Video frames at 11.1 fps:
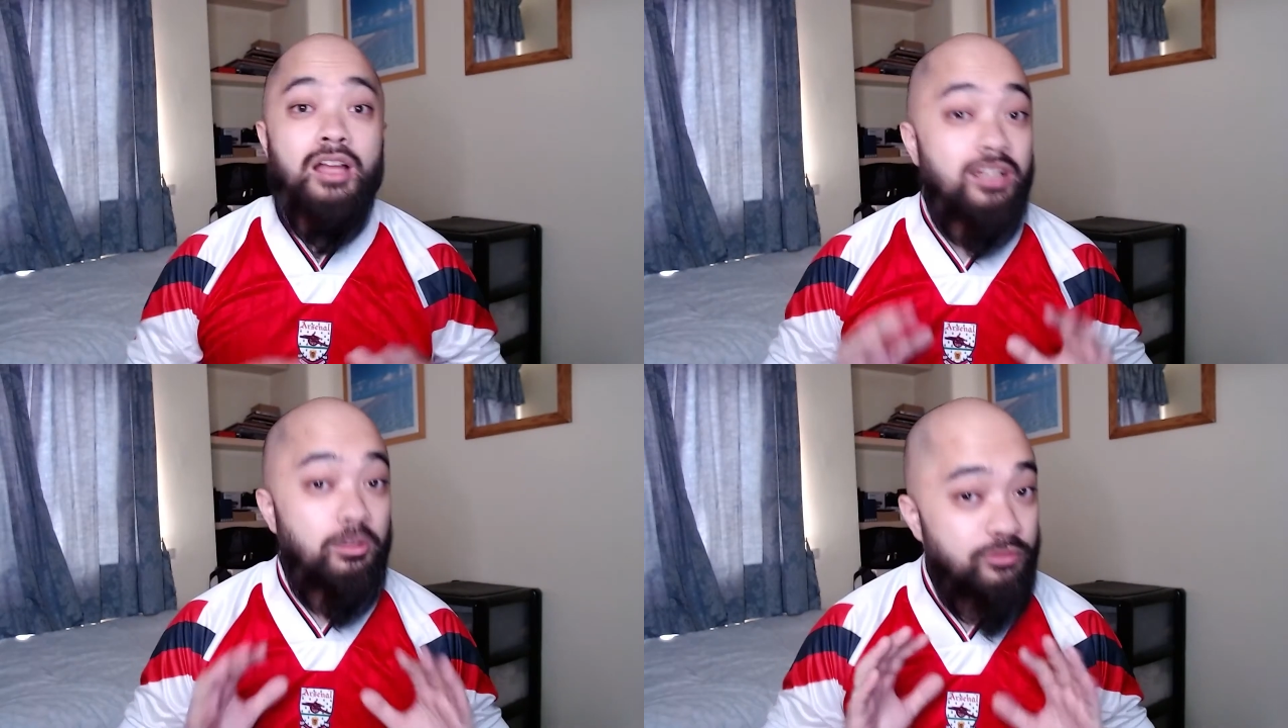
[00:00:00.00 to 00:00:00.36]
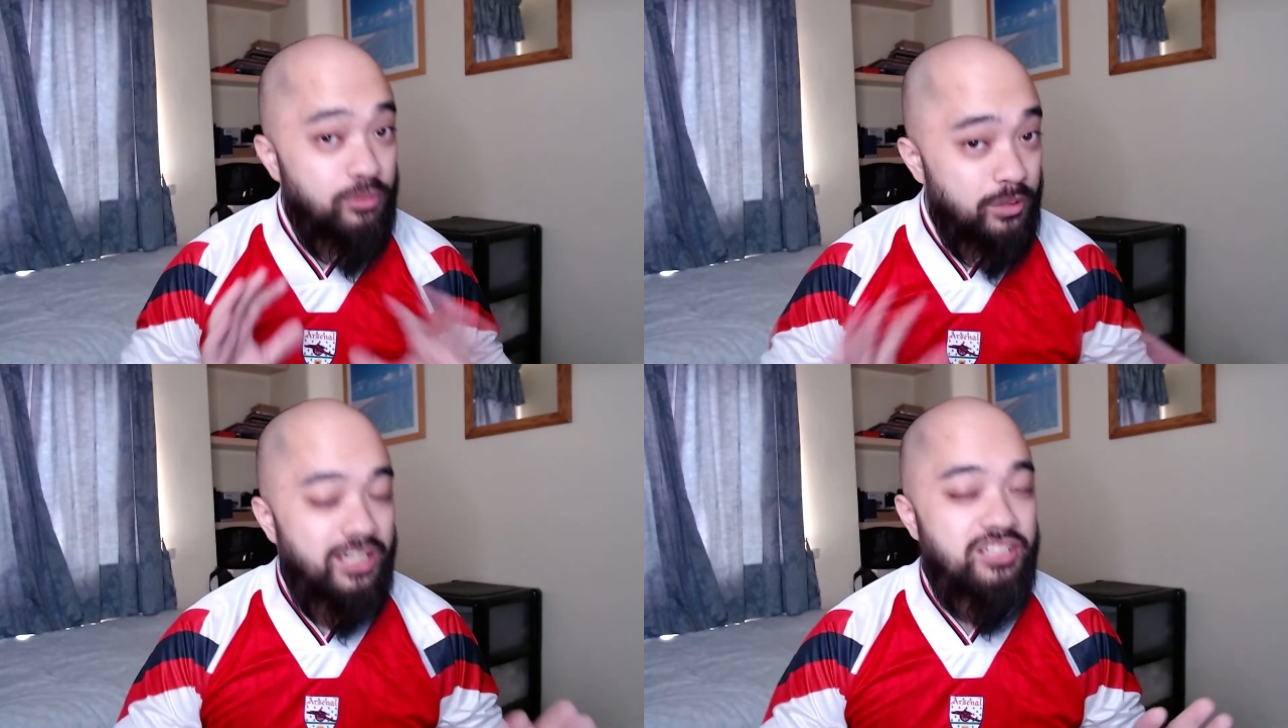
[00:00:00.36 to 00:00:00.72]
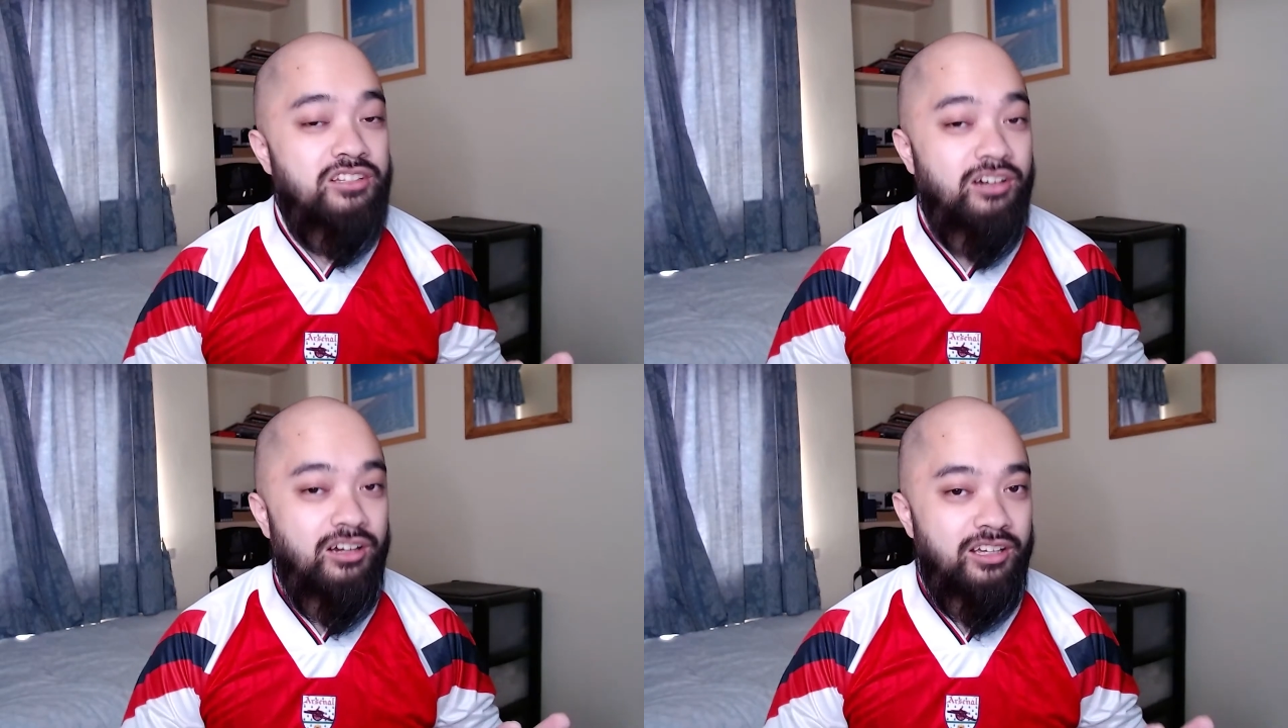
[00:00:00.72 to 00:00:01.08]
Now before we get
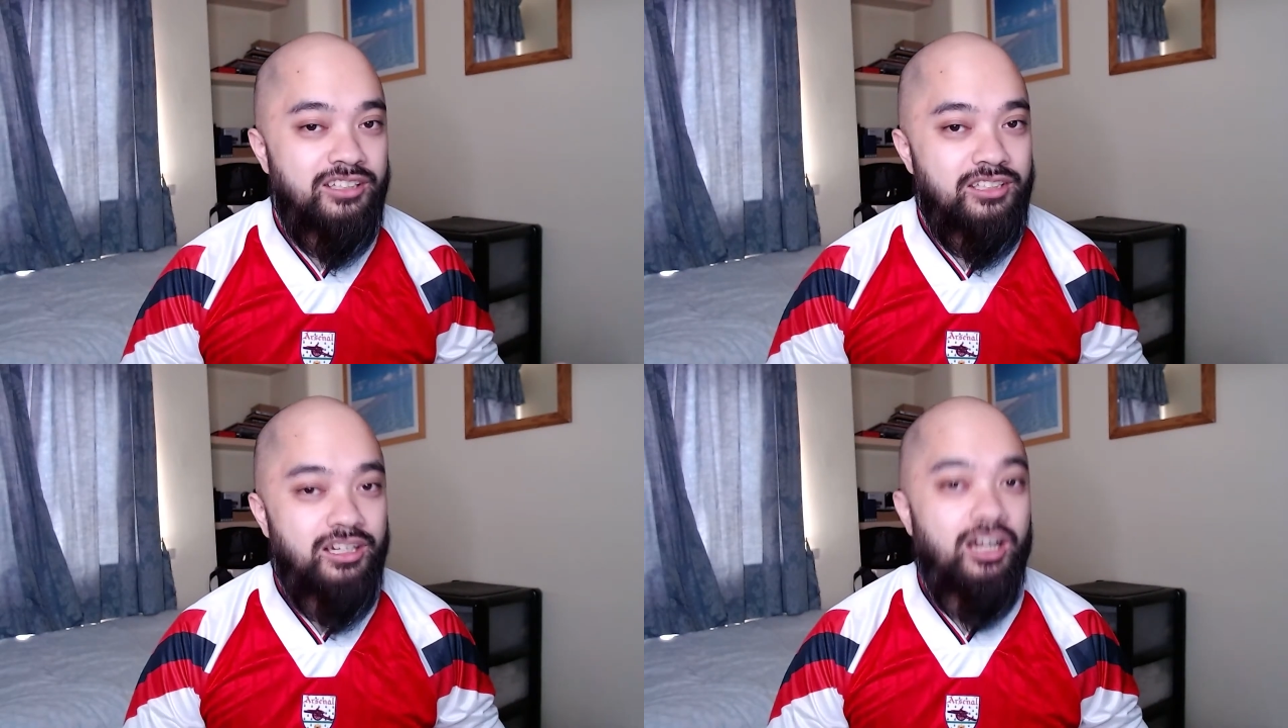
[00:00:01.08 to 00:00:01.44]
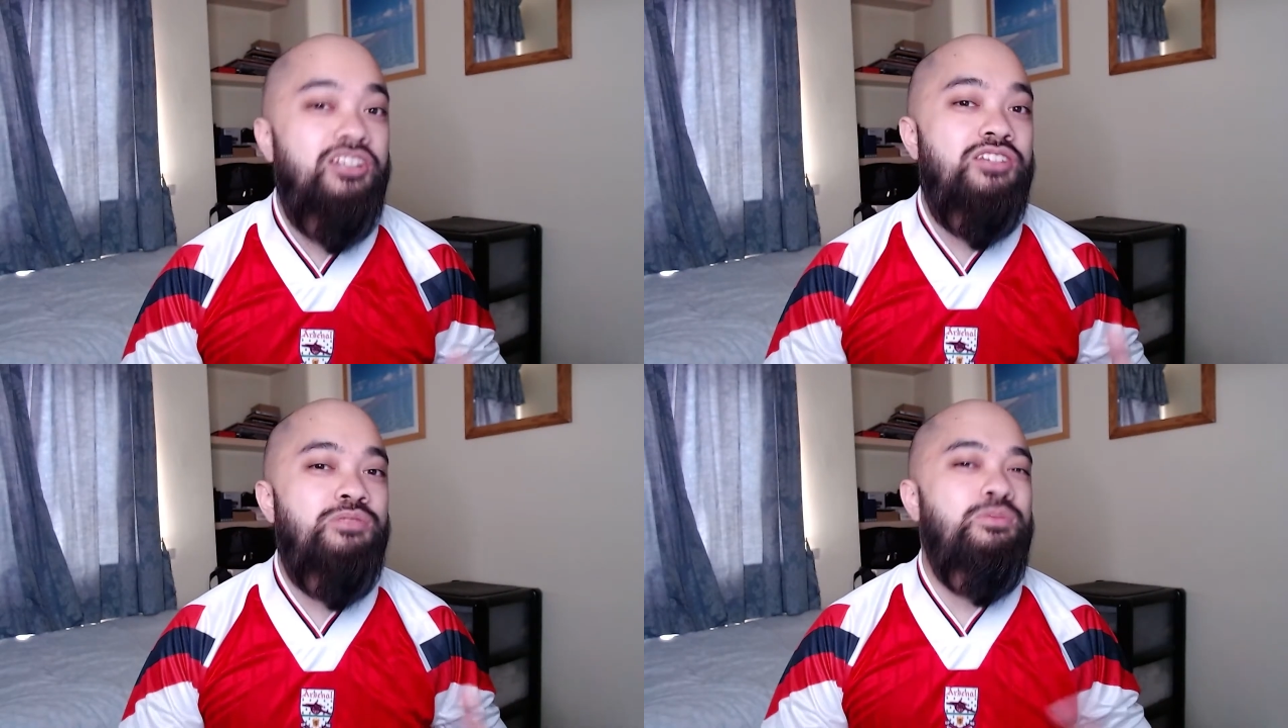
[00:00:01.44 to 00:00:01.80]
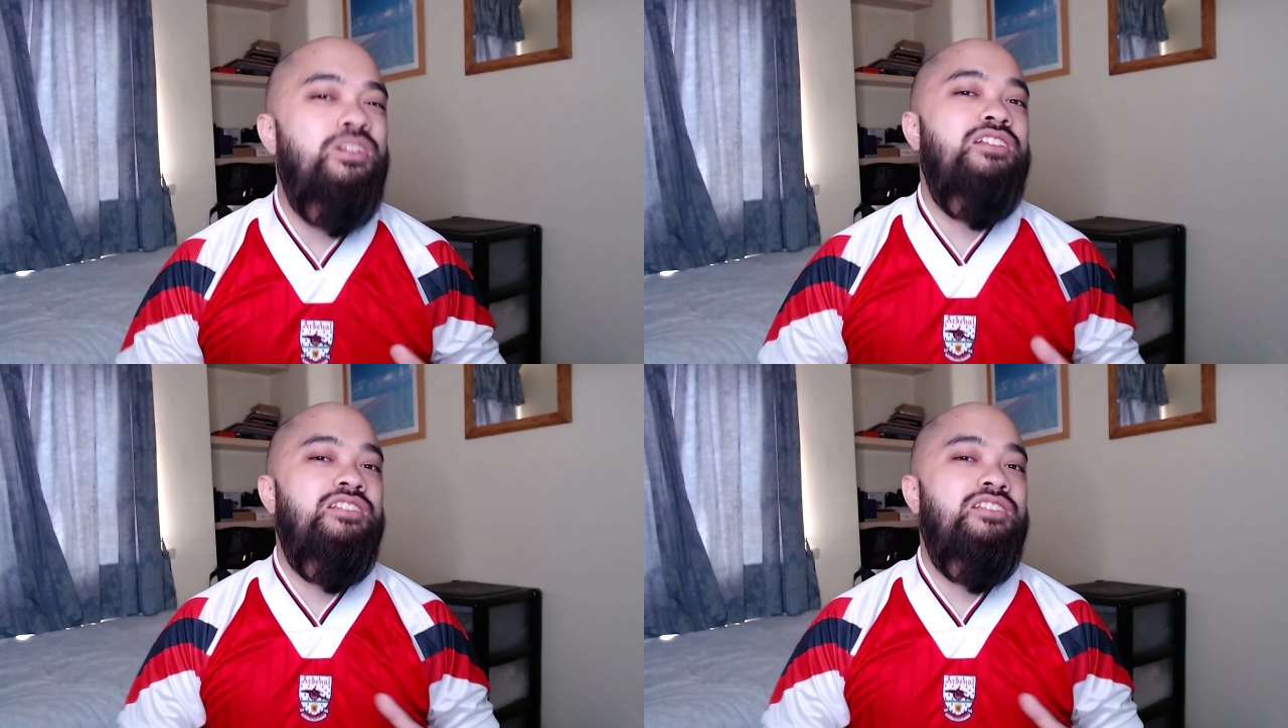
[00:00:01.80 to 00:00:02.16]
started, I just
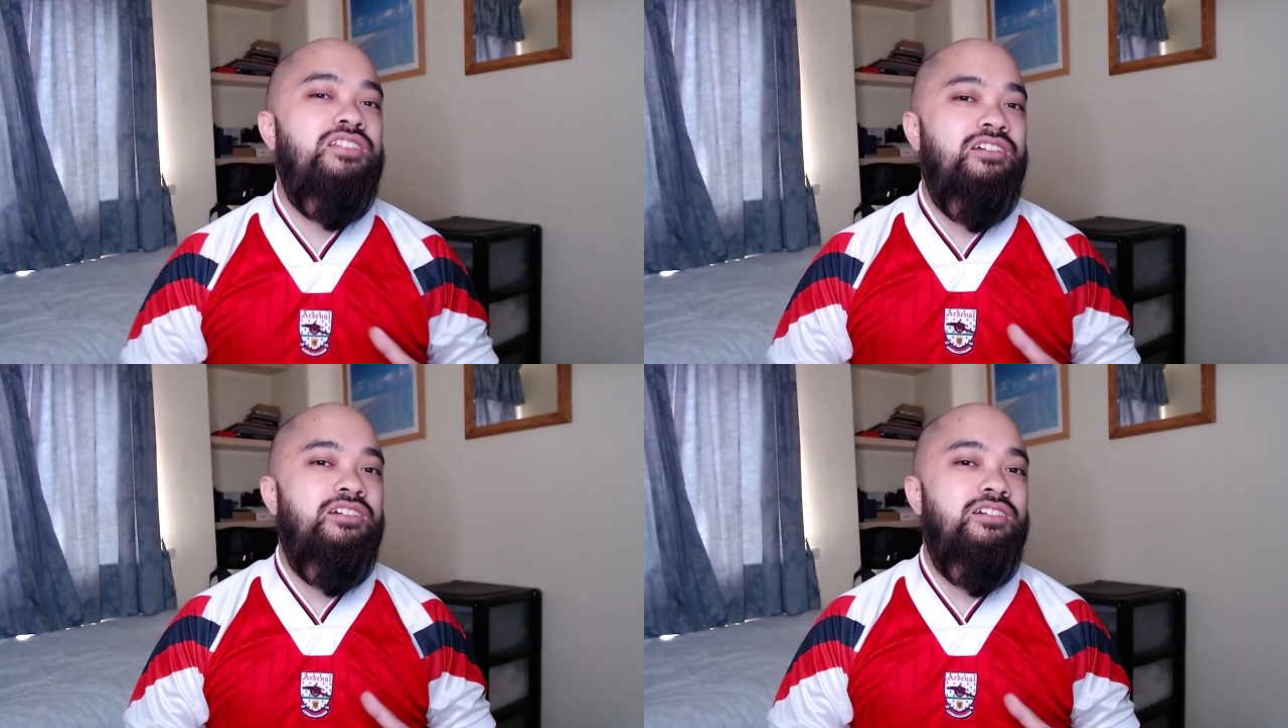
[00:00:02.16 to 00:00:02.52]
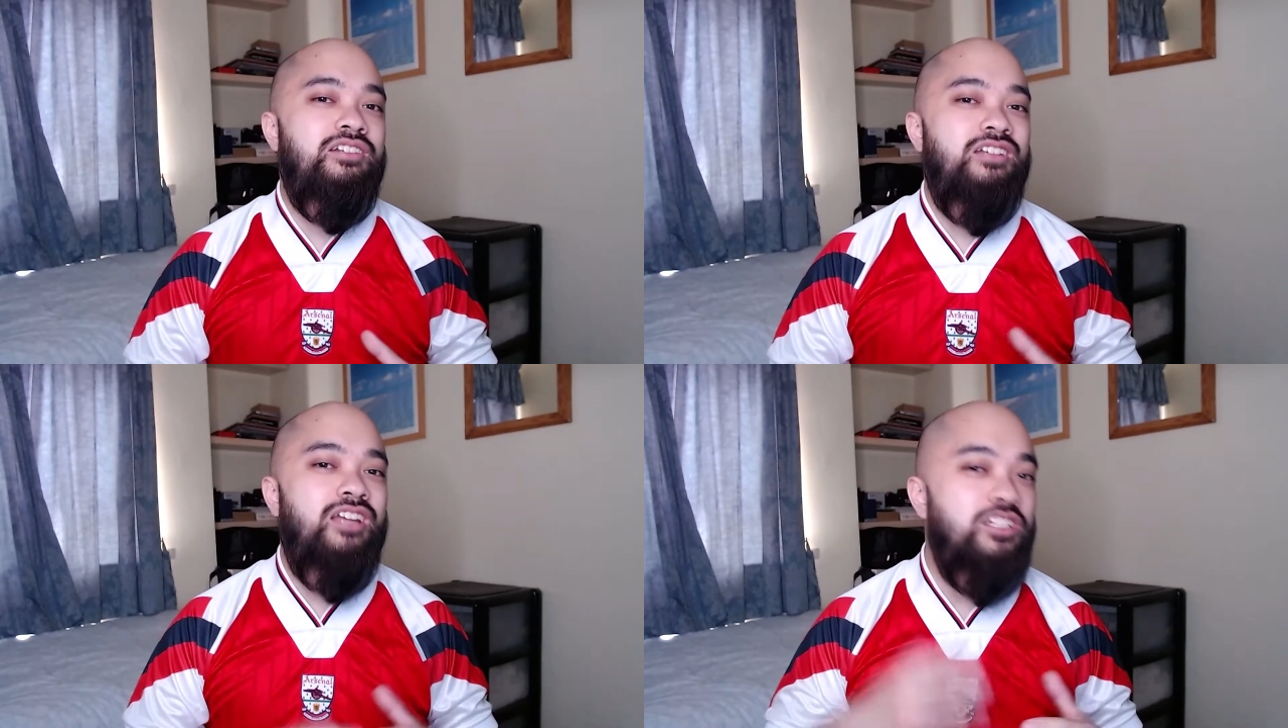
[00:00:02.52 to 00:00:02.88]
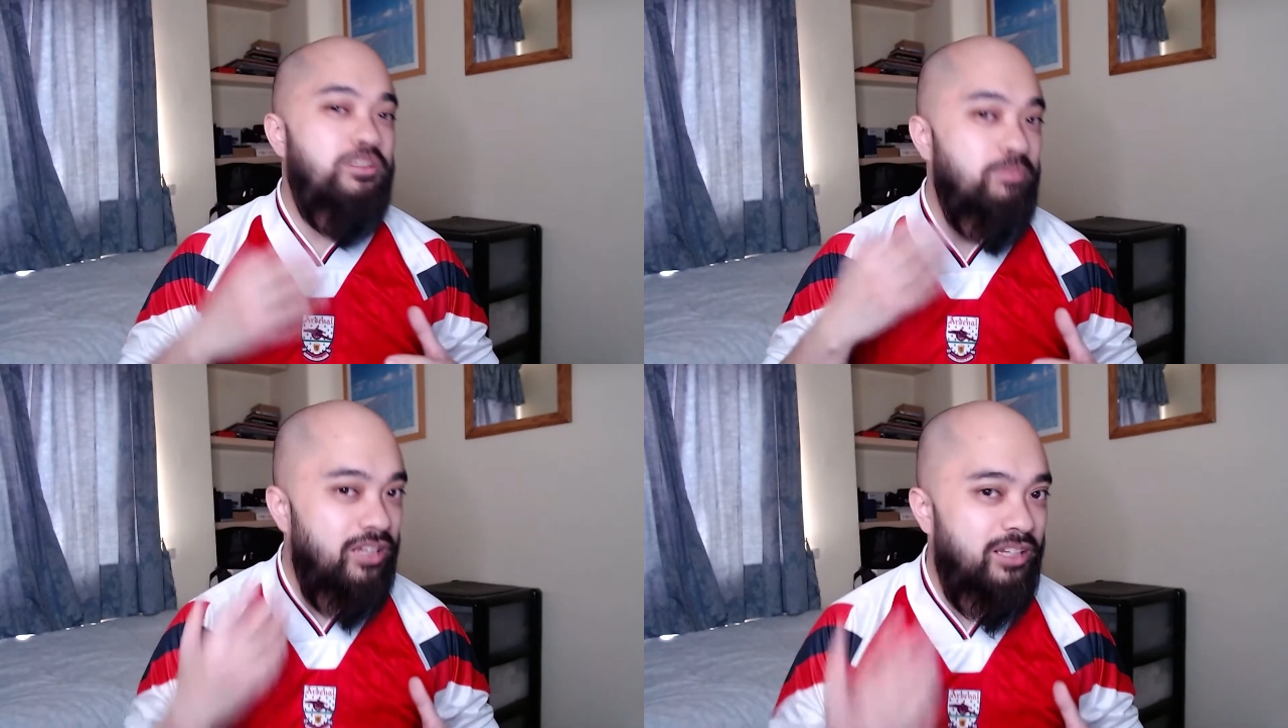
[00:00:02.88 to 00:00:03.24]
wanted to
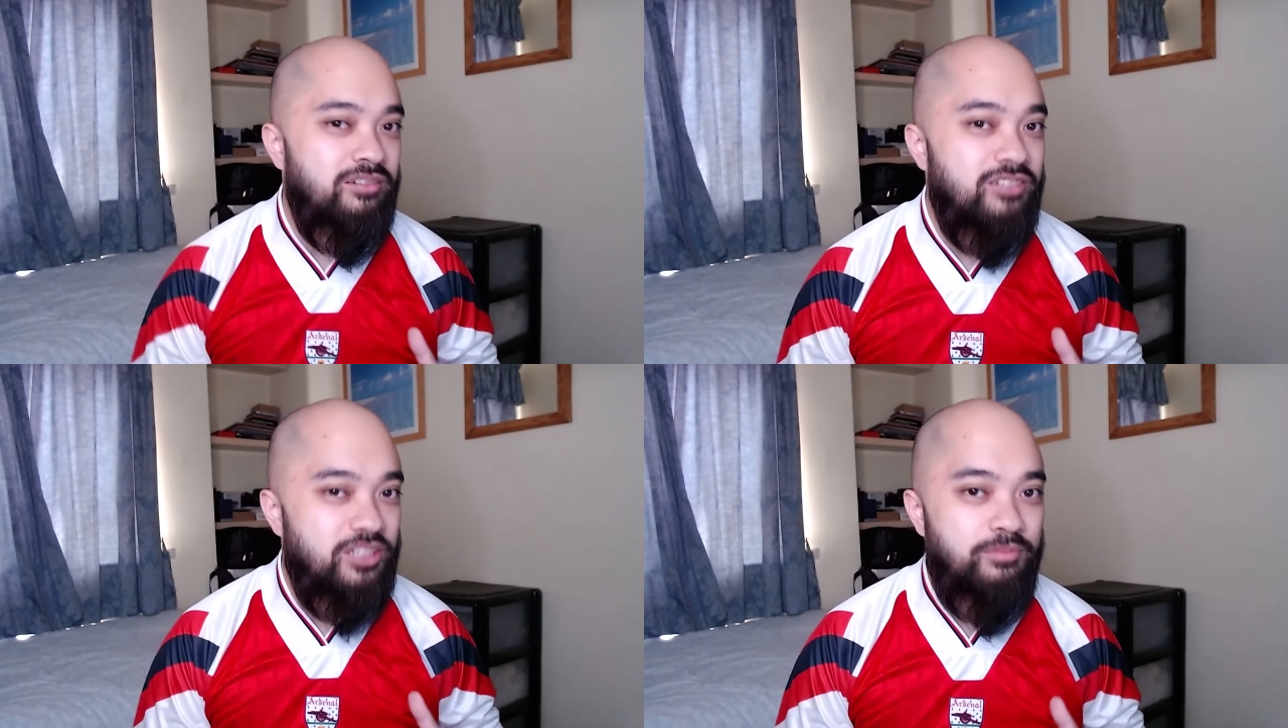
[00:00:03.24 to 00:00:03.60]
explain something.